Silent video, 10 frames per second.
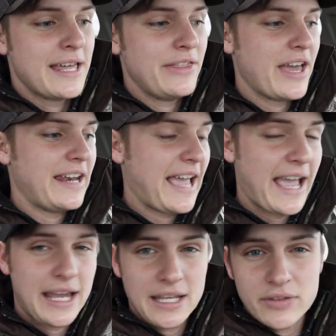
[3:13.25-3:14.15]
than
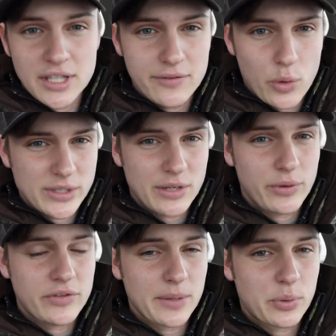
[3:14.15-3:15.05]
any of the giveaways that
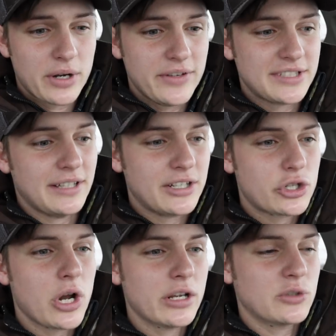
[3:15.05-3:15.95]
we've done previous, and this
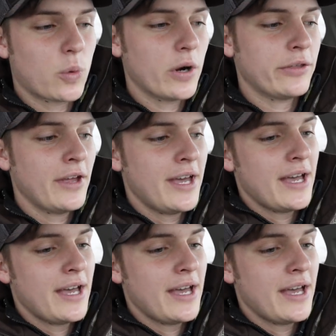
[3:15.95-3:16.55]
truck is worth